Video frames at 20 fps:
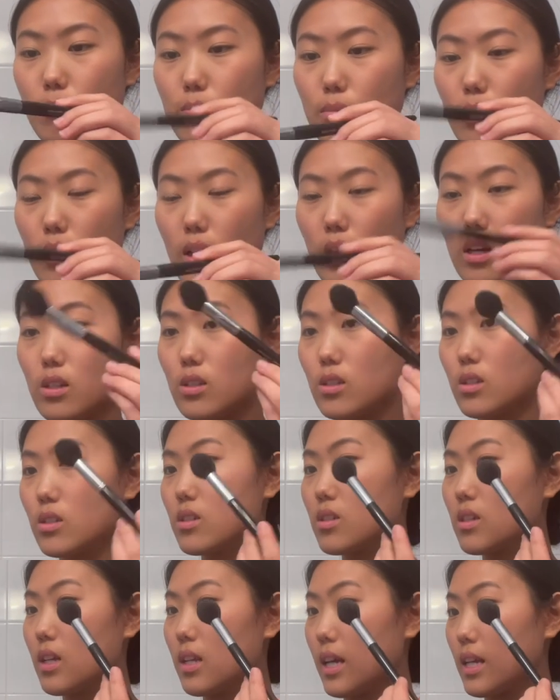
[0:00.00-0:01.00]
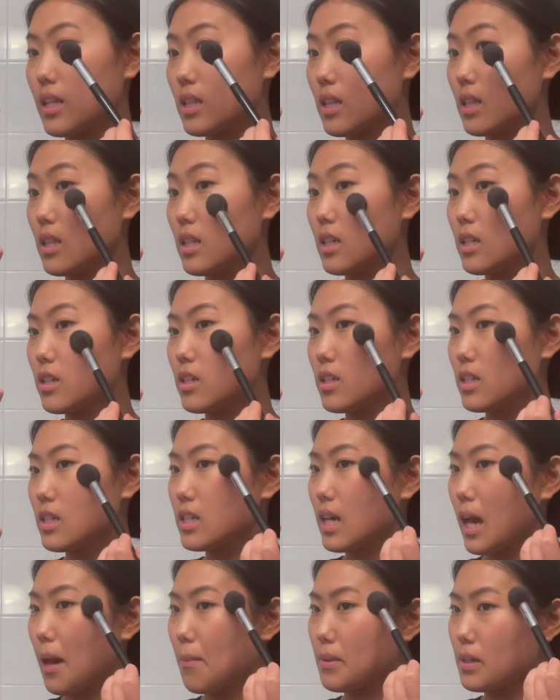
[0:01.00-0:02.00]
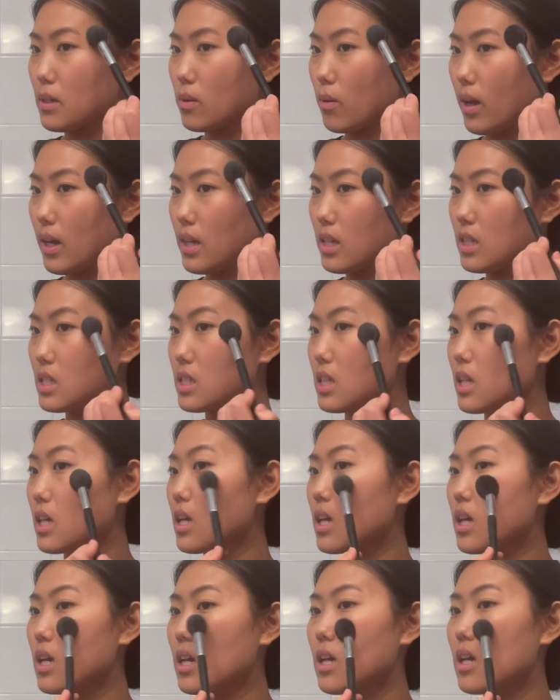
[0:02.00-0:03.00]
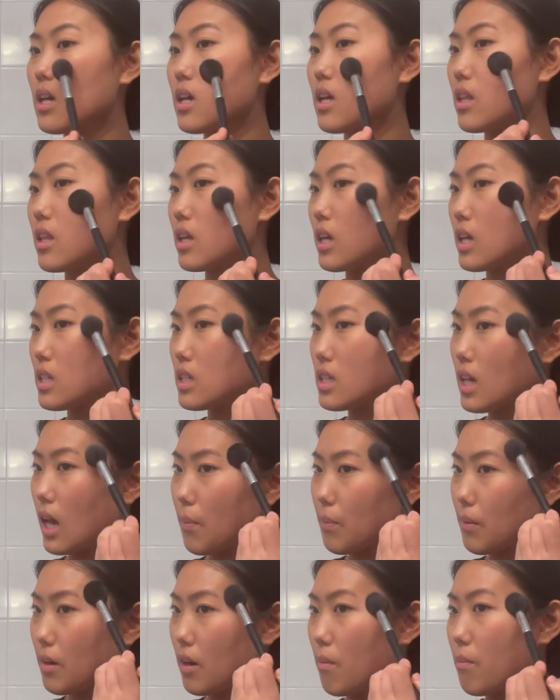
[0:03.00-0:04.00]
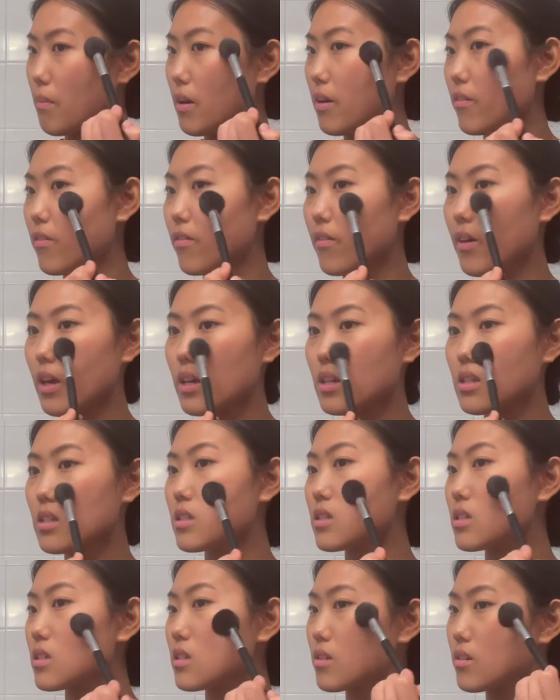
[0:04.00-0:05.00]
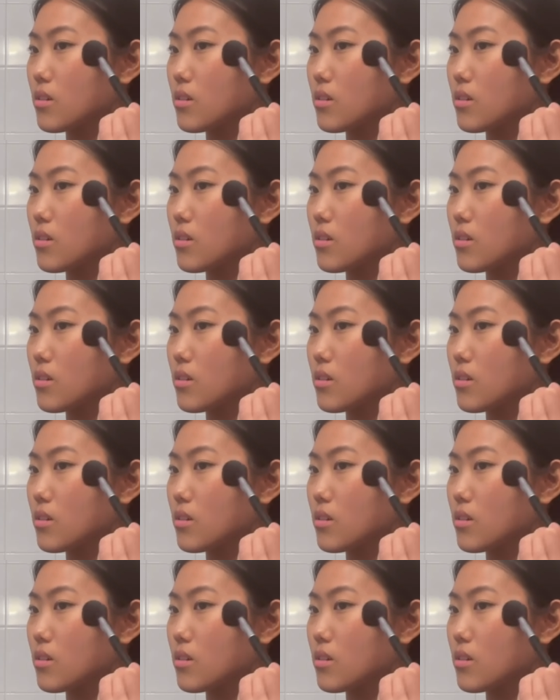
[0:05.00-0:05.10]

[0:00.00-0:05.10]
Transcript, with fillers: blush. And I literally tap it twice. And then I tap it on my face.